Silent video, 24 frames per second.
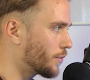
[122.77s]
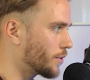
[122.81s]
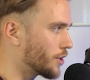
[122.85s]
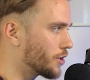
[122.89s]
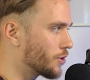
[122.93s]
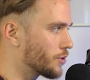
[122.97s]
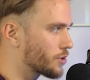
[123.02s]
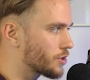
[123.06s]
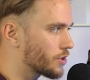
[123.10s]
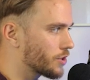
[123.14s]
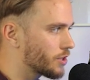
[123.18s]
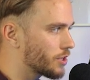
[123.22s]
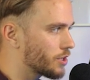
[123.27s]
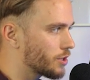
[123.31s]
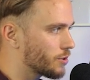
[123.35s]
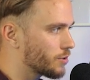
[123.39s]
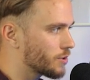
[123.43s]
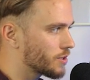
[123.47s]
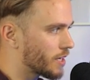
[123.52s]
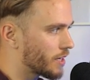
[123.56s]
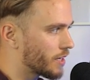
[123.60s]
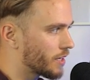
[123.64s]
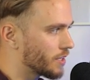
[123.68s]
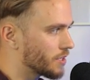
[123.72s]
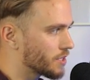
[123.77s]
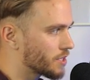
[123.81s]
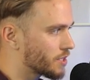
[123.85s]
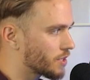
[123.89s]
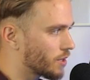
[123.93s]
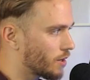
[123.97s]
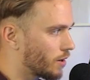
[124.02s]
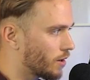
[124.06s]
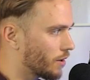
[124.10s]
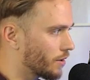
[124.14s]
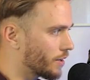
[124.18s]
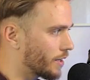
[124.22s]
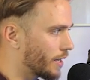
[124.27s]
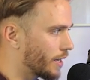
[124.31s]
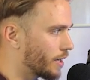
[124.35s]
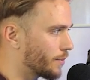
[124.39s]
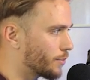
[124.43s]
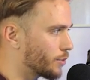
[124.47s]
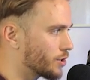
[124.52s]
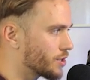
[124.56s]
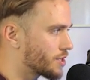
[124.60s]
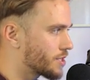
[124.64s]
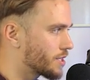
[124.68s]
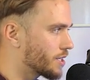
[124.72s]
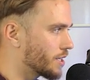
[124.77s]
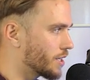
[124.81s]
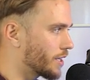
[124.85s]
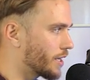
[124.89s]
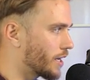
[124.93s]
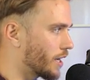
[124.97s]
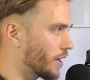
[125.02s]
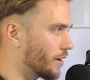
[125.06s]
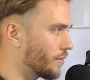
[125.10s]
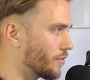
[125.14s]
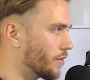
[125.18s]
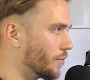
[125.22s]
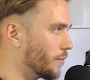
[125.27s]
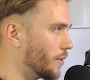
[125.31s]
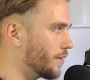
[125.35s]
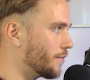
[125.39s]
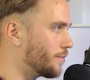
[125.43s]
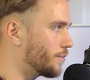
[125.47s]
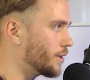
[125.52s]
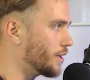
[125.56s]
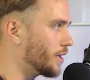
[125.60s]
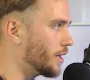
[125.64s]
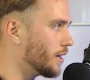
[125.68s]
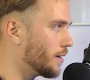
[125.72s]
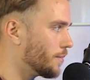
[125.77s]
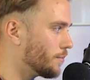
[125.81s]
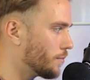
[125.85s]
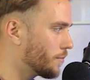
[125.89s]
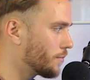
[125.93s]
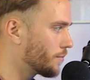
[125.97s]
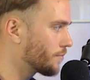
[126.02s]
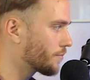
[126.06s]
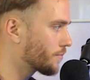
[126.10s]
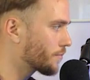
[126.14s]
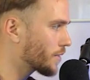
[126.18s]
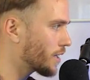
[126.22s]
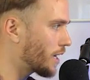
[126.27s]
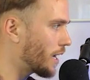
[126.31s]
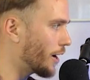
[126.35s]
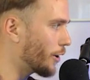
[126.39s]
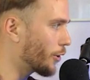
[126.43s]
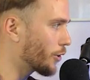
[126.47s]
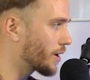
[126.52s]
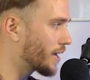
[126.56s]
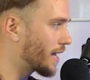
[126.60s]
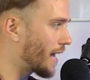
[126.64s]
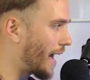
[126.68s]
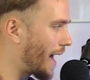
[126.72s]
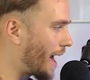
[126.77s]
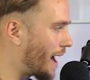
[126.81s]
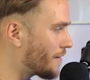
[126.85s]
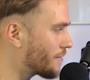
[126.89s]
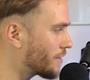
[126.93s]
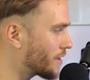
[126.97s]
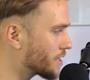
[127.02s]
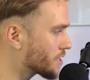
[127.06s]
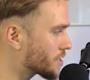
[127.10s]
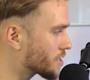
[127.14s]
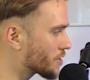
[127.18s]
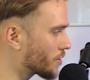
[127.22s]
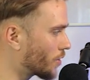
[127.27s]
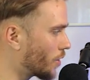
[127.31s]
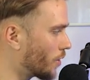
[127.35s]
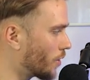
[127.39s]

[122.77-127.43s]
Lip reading: usually do is I'd install the AWS CDK from NPM. I already have that installed